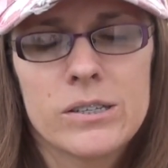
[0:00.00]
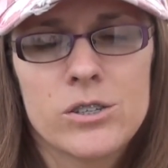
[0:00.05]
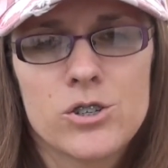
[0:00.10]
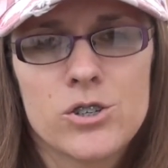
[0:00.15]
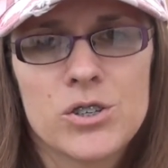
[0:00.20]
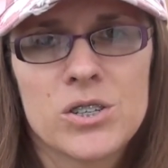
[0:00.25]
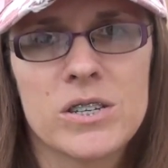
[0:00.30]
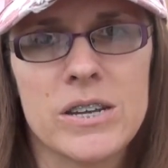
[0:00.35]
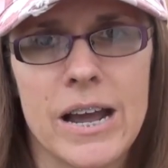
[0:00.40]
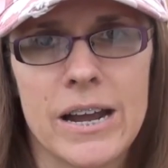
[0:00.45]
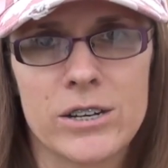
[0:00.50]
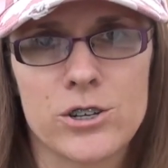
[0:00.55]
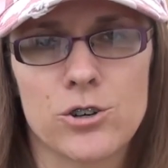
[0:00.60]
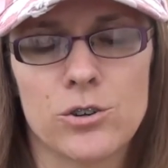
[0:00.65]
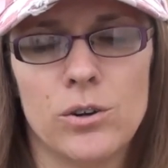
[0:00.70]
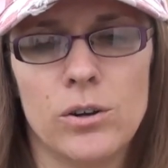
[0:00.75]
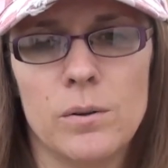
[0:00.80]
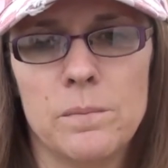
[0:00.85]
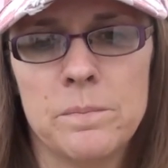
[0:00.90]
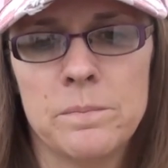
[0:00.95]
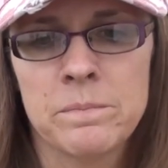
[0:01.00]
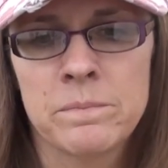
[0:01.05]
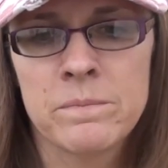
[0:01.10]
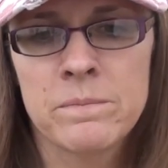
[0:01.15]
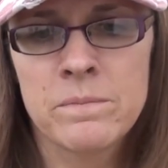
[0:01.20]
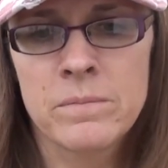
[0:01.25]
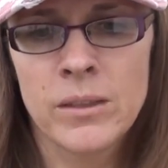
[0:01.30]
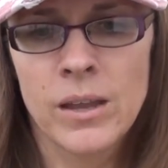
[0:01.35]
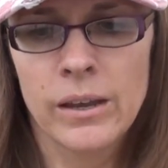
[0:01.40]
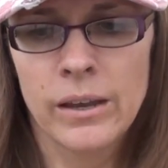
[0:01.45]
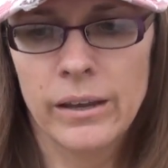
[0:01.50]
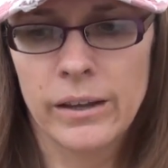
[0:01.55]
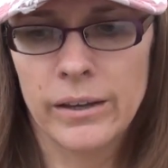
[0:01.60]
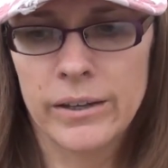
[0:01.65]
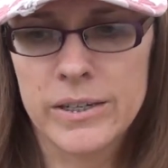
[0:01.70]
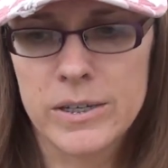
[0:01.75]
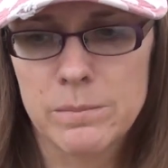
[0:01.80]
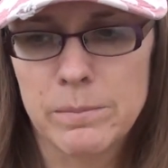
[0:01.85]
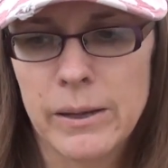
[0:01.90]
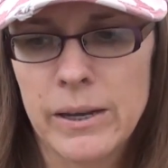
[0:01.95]
It's just natural.
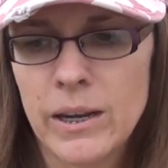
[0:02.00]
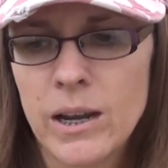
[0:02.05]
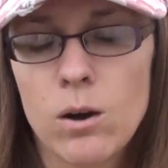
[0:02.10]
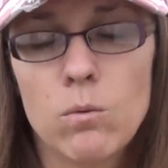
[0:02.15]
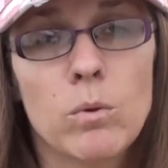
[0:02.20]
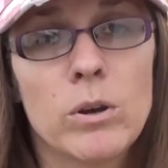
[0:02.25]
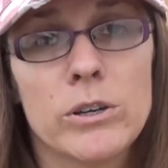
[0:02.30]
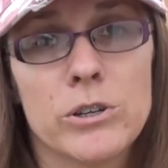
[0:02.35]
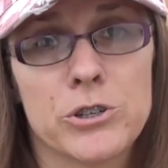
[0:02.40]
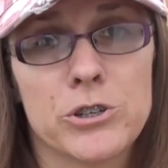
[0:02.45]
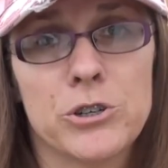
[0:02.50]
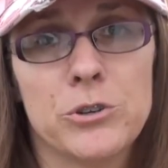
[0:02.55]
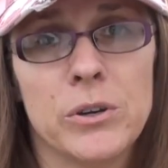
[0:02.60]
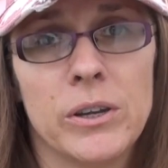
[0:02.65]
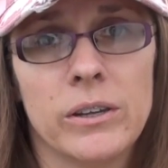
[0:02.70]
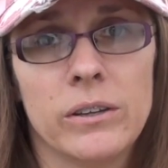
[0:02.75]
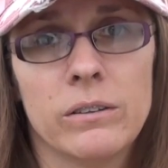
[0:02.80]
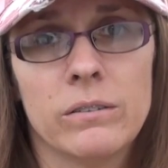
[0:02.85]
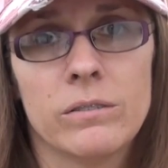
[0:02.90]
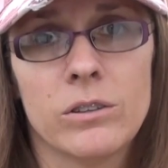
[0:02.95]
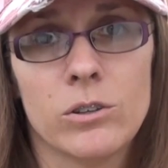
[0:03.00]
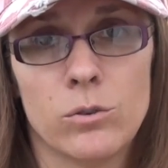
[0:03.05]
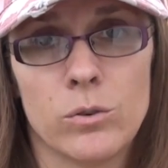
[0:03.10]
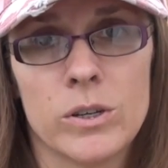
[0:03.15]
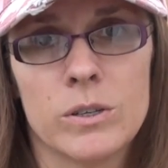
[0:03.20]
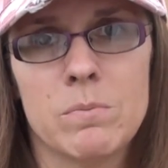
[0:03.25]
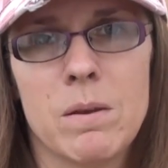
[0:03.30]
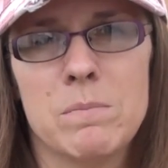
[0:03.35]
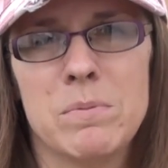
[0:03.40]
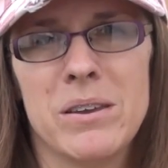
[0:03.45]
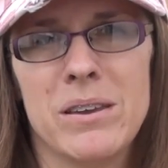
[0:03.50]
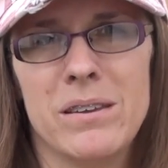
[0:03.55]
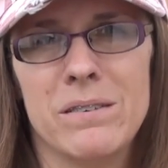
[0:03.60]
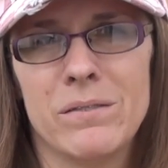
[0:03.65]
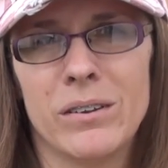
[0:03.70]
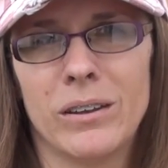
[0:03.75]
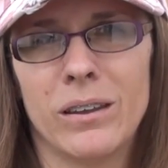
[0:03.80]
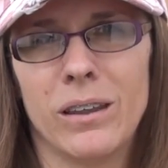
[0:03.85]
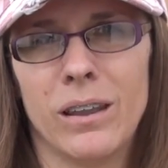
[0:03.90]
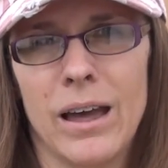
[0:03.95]
And depending on where you're shooting, the noise may be
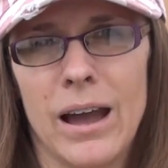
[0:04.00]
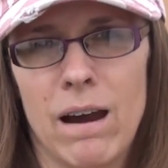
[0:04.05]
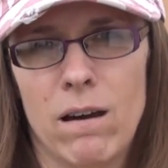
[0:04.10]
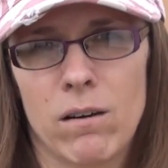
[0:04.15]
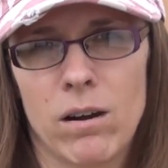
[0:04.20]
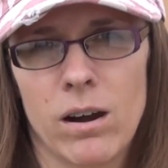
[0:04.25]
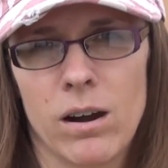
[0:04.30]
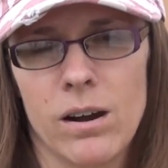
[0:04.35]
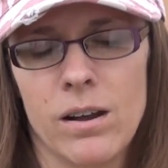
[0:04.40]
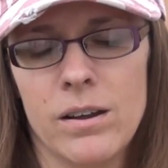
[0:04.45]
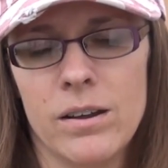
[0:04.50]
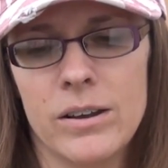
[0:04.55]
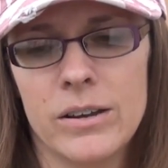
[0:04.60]
even louder.